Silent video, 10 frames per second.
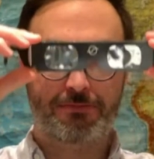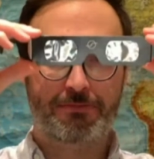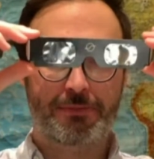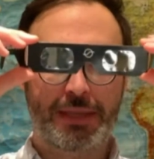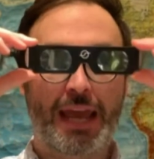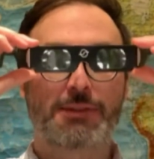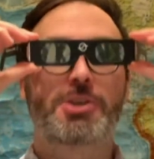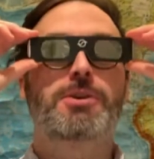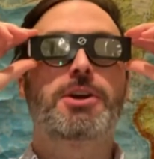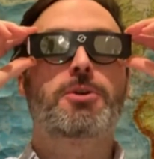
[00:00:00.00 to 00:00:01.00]
Yeah. So
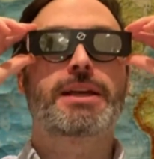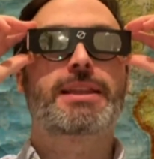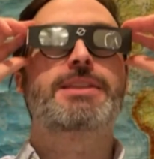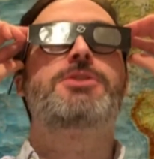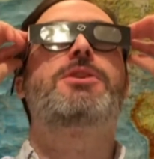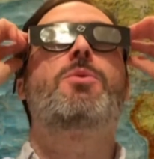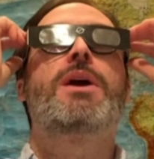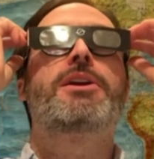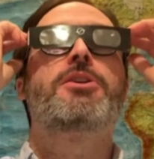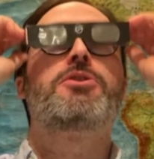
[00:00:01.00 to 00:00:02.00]
you can go like this. You can
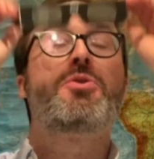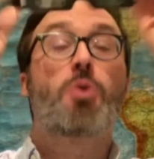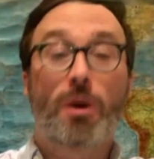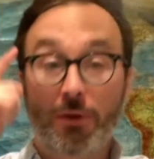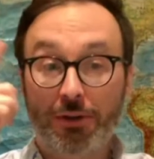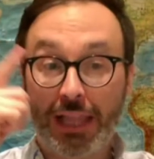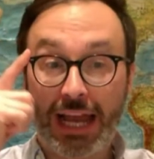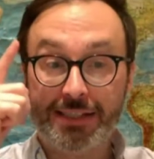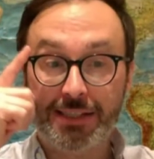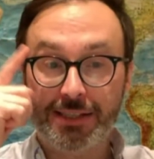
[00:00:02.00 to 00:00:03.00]
wear your normal
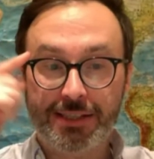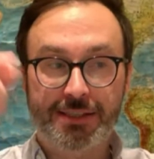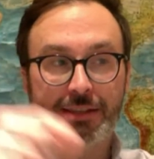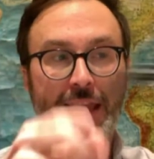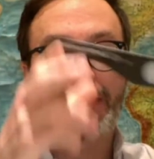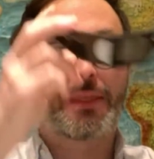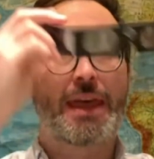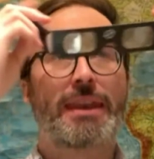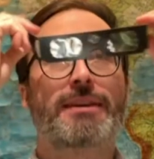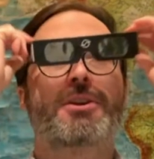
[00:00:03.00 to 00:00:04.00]
glasses and
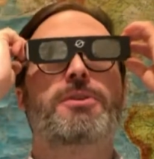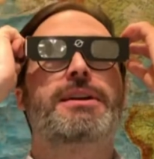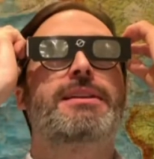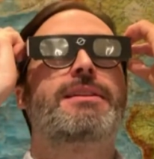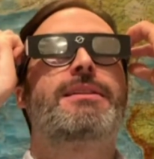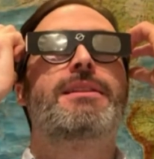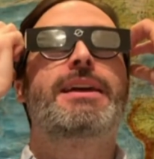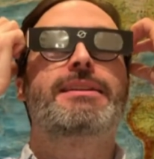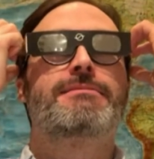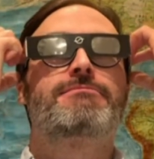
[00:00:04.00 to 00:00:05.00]
then go like
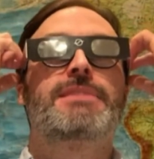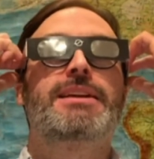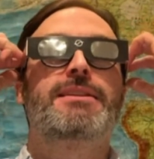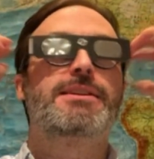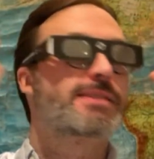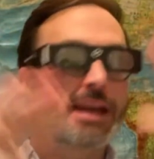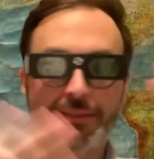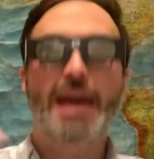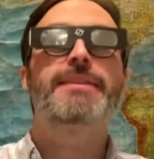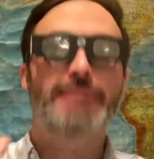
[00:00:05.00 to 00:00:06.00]
this.
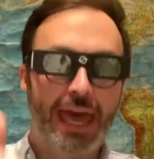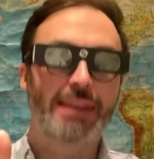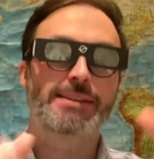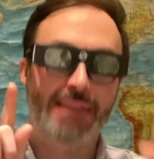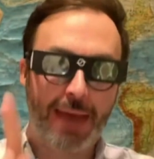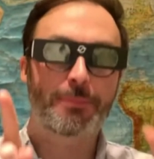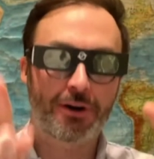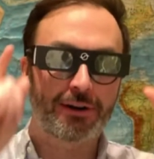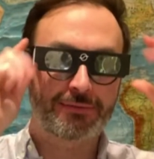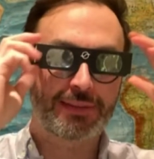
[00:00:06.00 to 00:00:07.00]
That
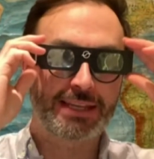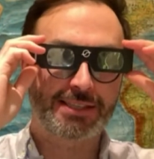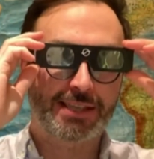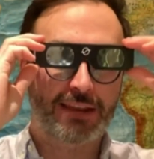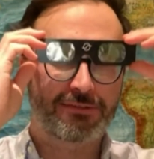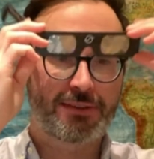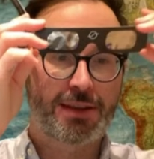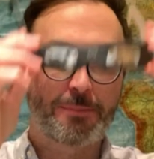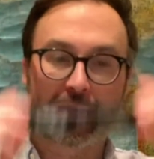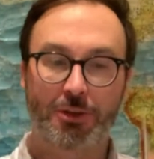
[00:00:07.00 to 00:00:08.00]
part is safe,
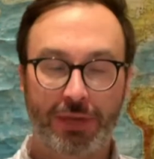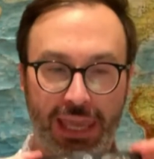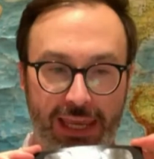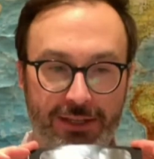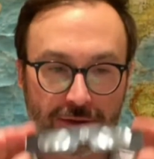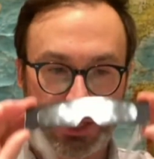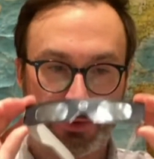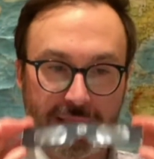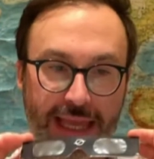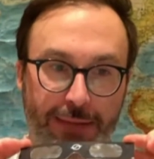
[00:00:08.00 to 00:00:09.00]
but you can't do this
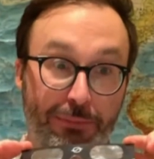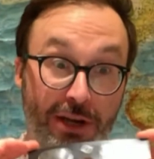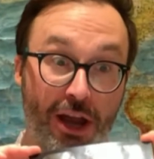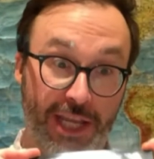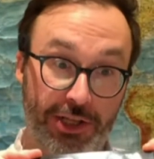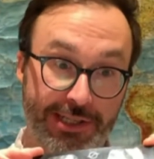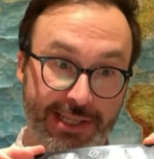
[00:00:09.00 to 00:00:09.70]
with like binoculars.